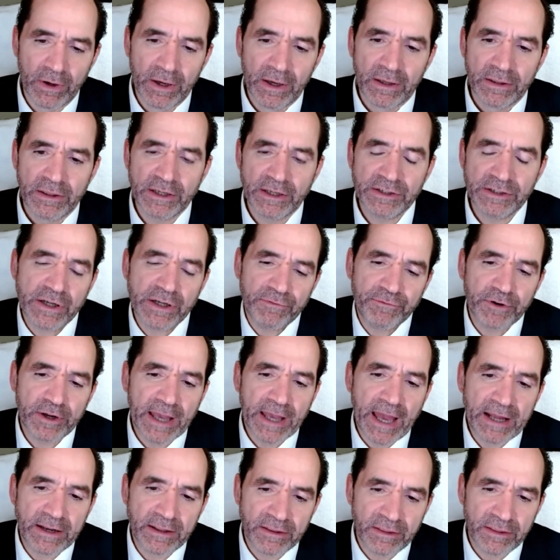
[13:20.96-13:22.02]
They start
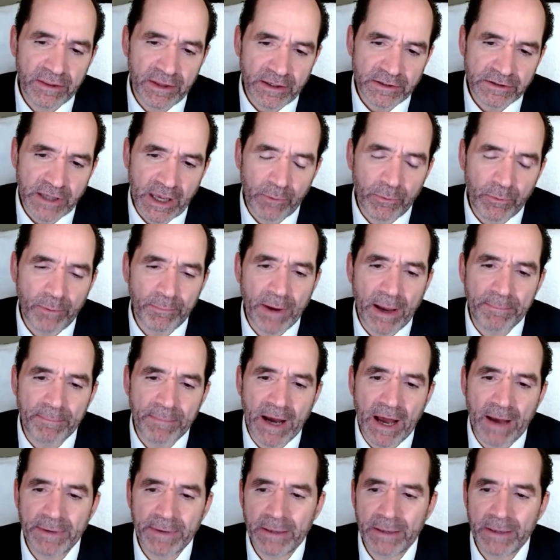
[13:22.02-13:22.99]
forgetting things. Like when my mom